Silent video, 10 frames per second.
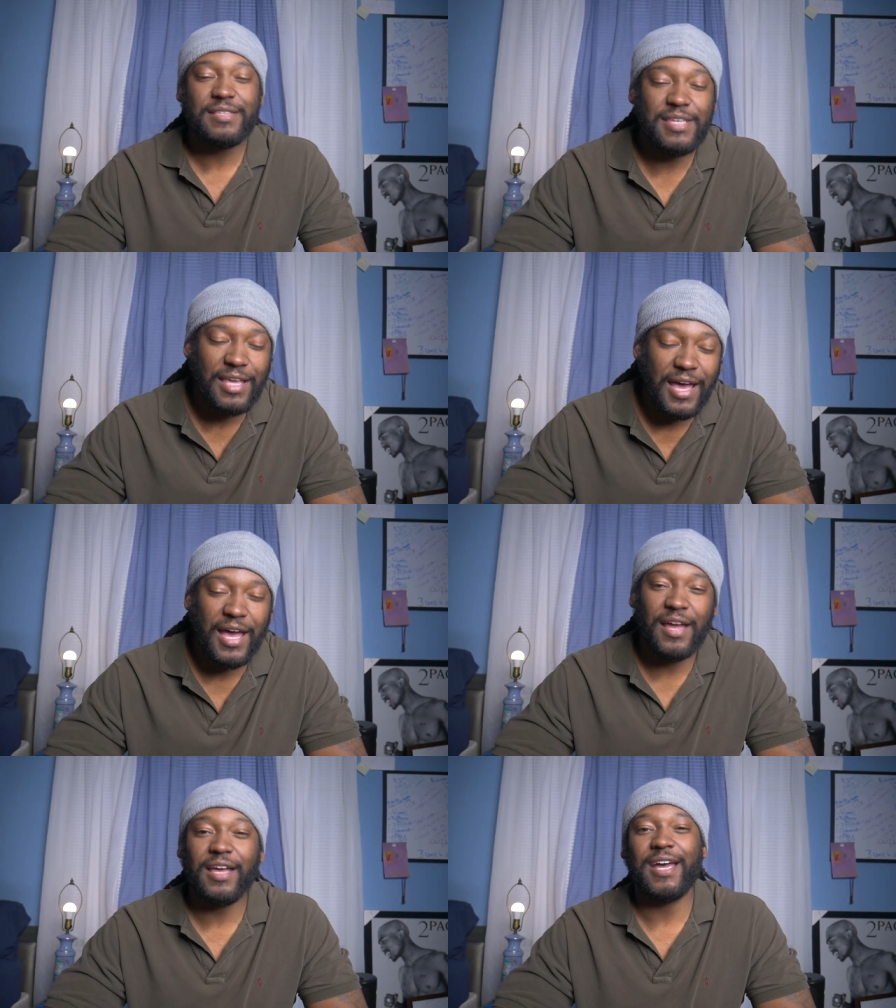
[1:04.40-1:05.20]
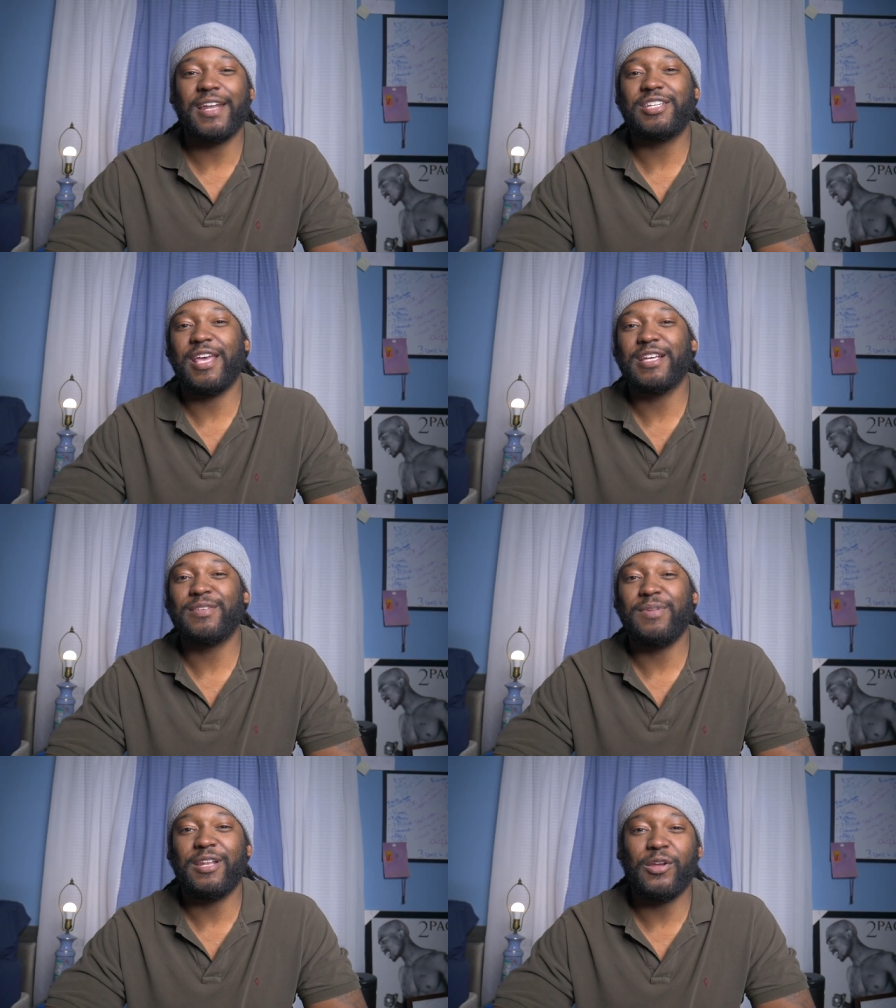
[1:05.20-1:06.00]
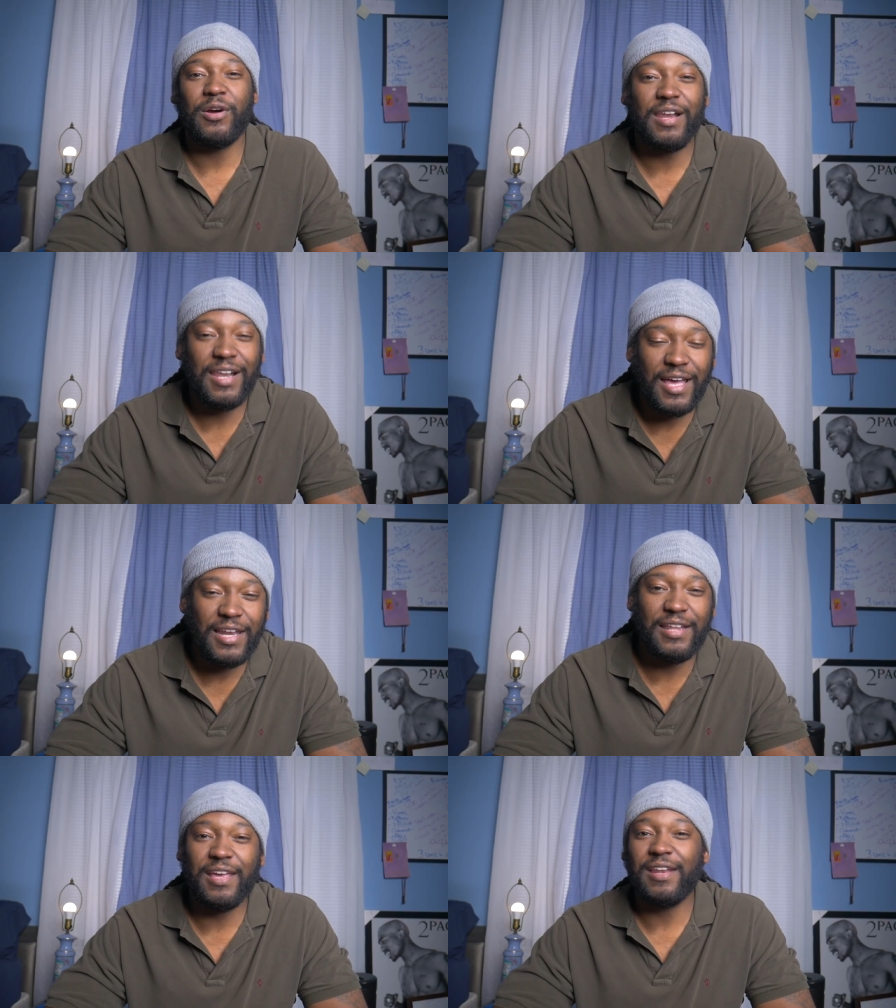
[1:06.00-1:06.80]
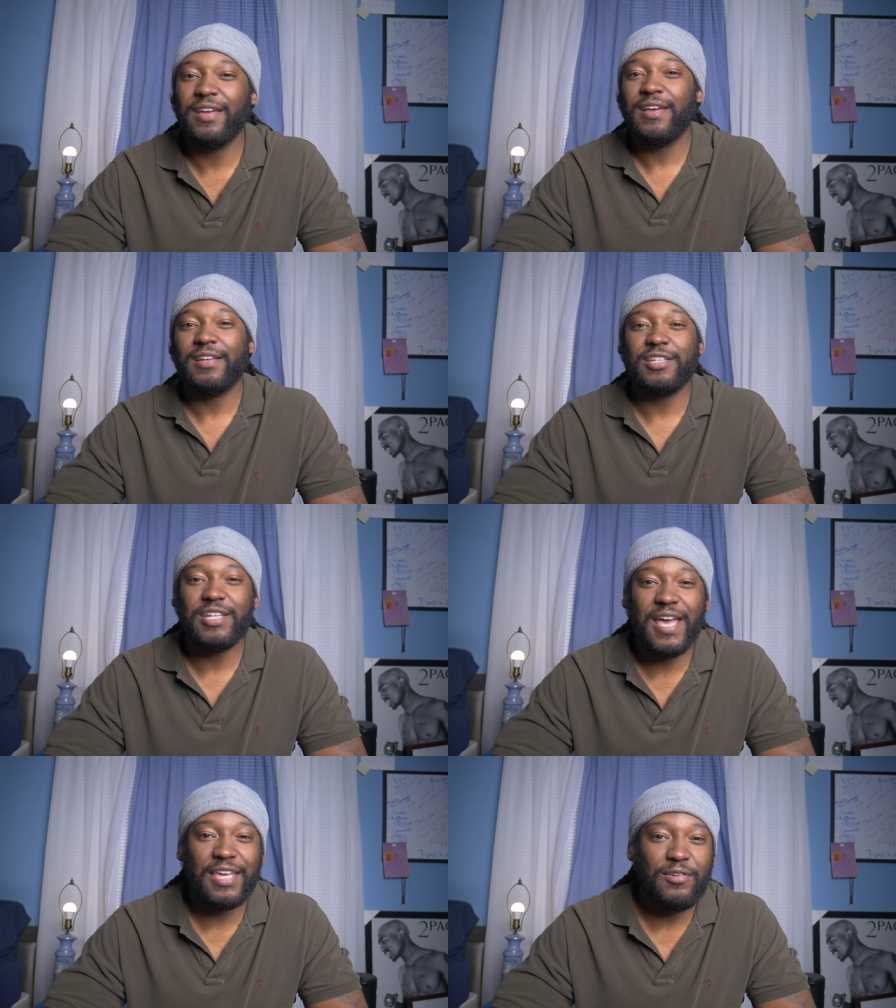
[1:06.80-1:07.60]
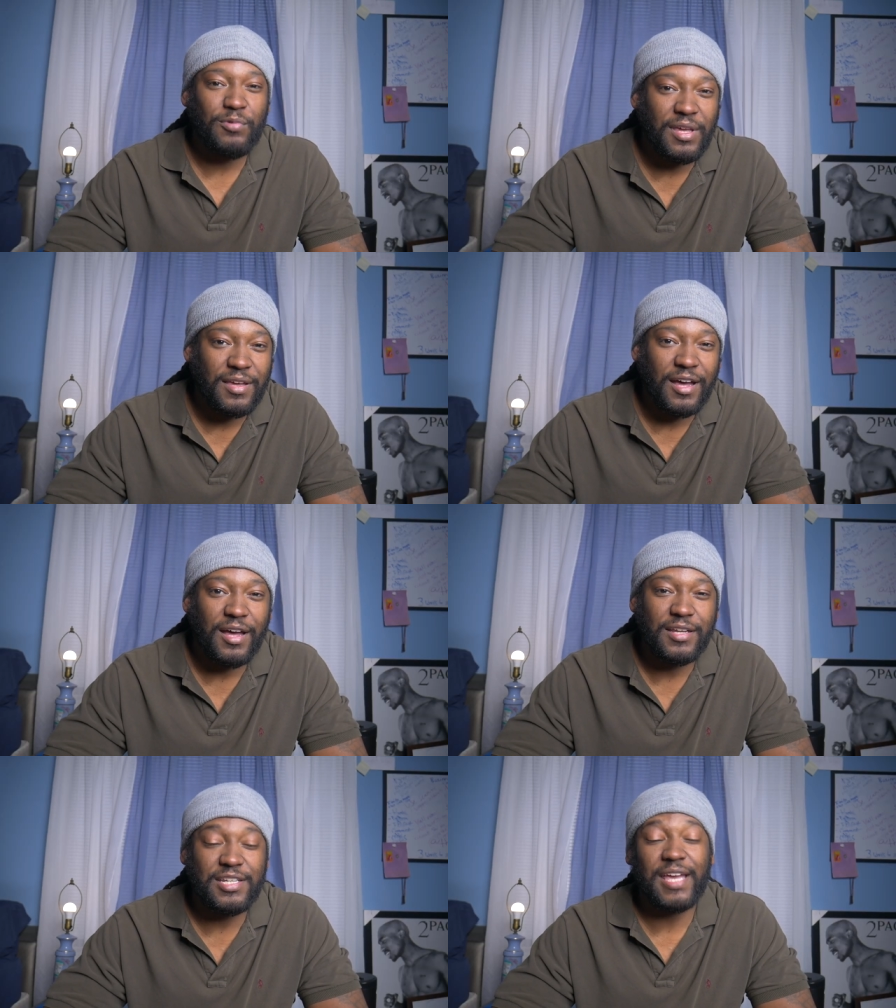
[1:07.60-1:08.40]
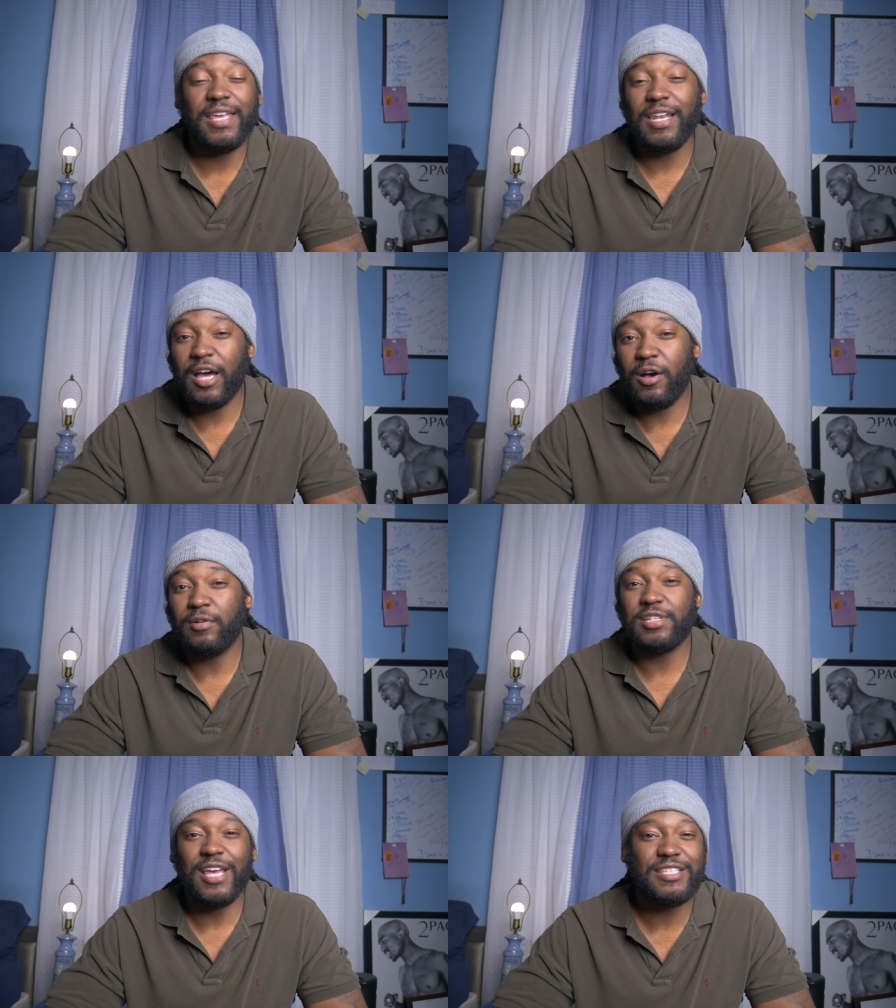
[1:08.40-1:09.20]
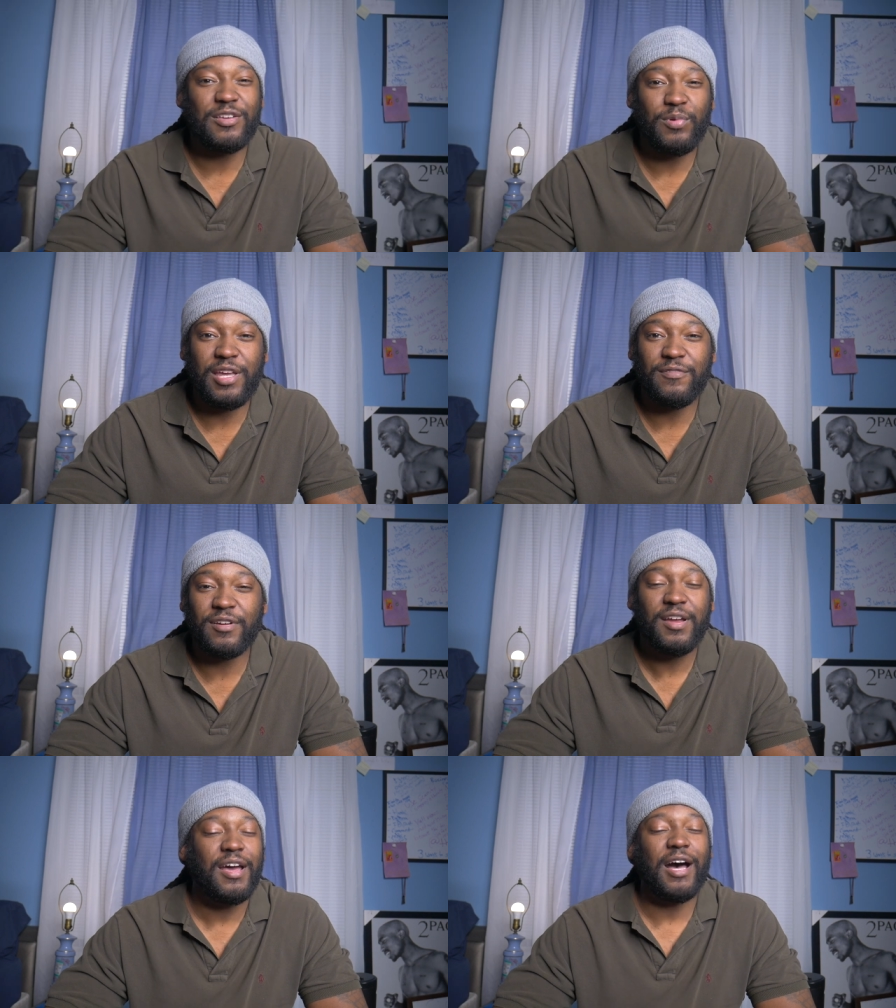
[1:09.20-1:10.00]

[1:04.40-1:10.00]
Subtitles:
T.I. I got a chance to meet Lauren London, Jackie Long, Jason Weaver.